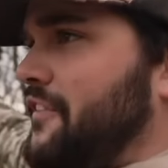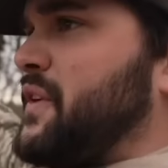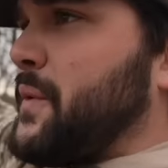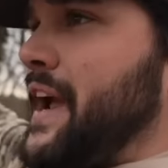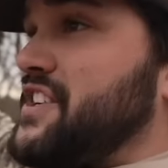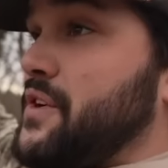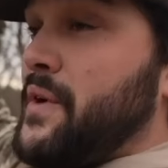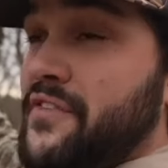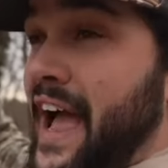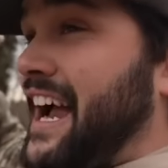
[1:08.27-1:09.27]
of the ranch that
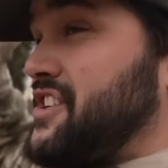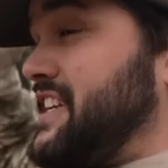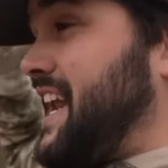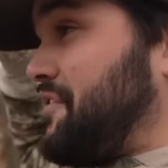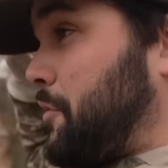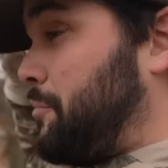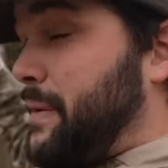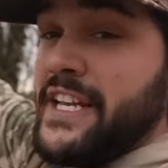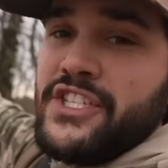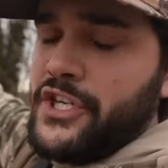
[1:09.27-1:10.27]
we've actually never
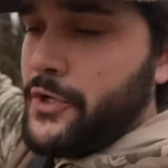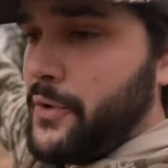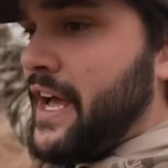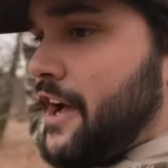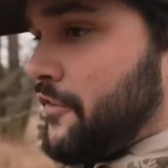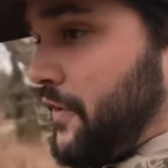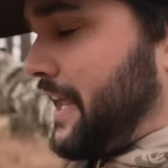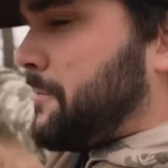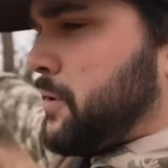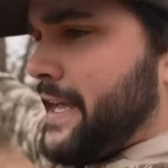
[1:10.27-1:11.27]
been to,
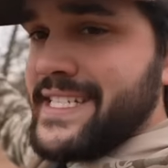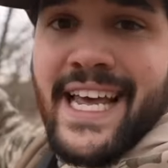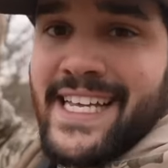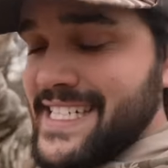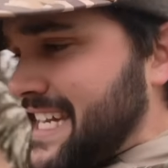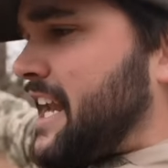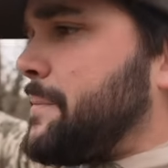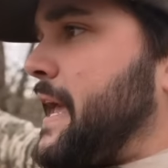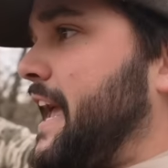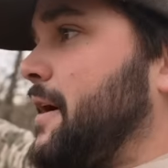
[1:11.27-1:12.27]
find a place, set
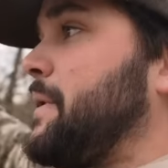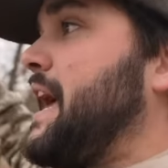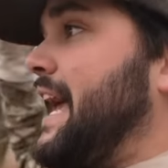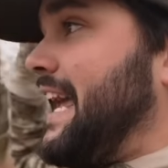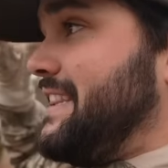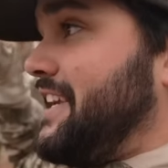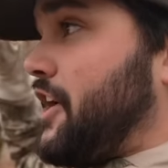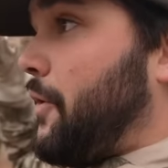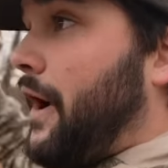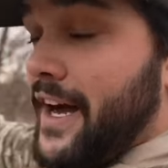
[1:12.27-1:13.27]
up camp, and then
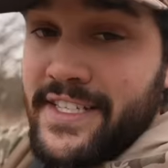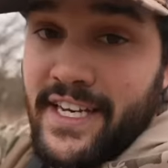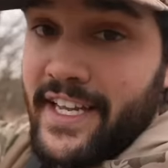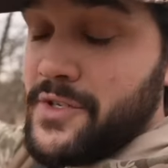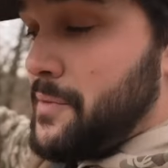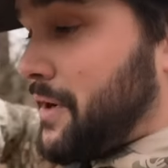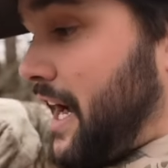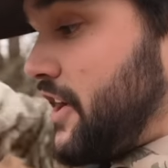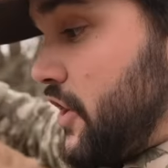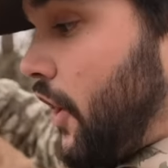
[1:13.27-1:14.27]
go hunting because we
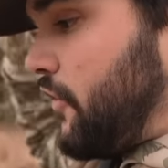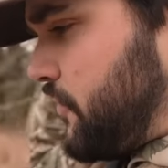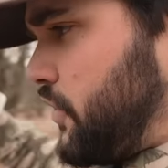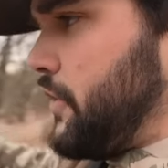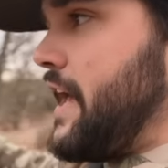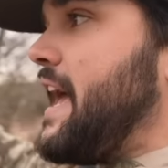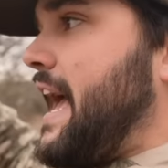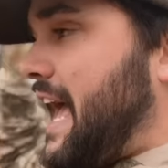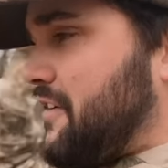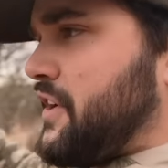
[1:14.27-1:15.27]
brought no food.
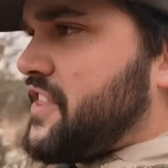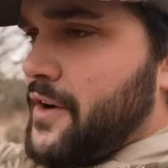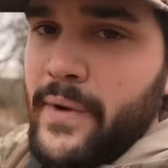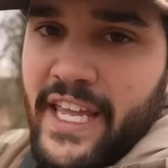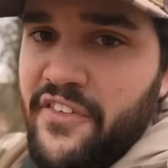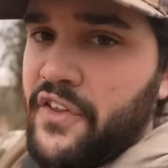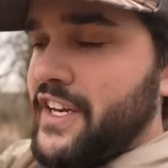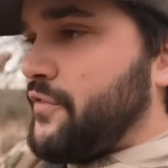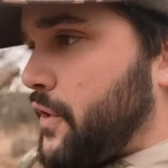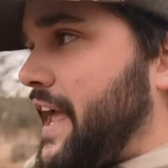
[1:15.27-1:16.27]
Everything we eat for the
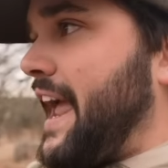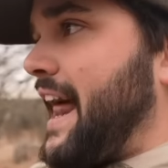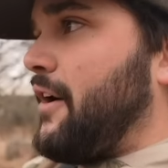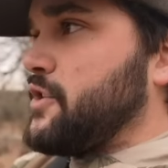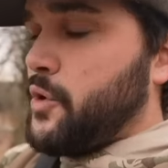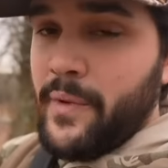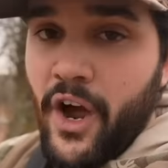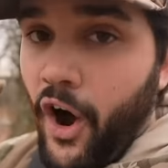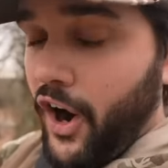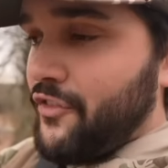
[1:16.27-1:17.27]
next 48 hours will be
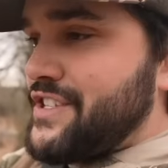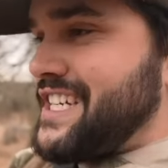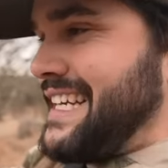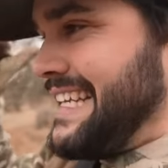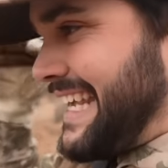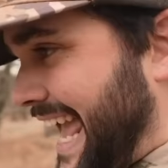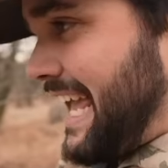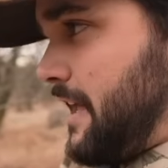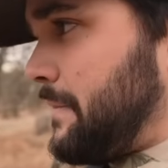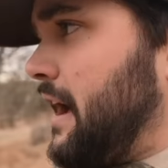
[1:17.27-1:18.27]
harvested
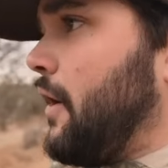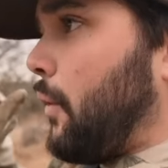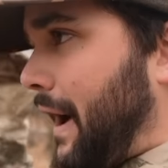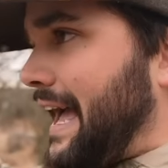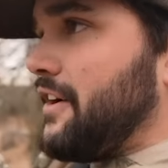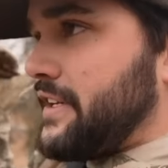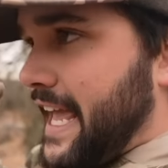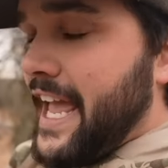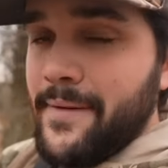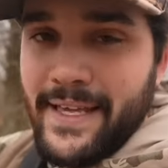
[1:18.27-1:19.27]
game, wild
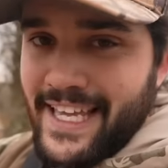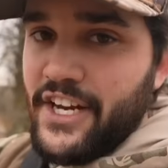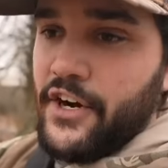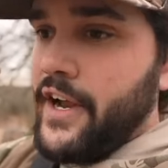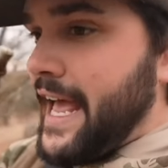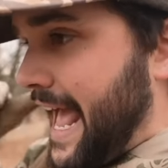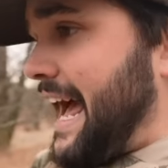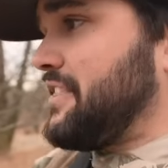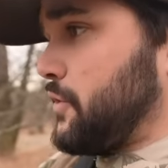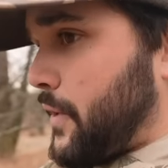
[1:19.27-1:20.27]
game here
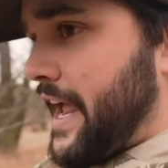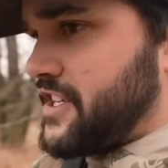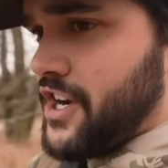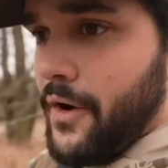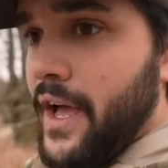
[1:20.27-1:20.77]
at the ranch. So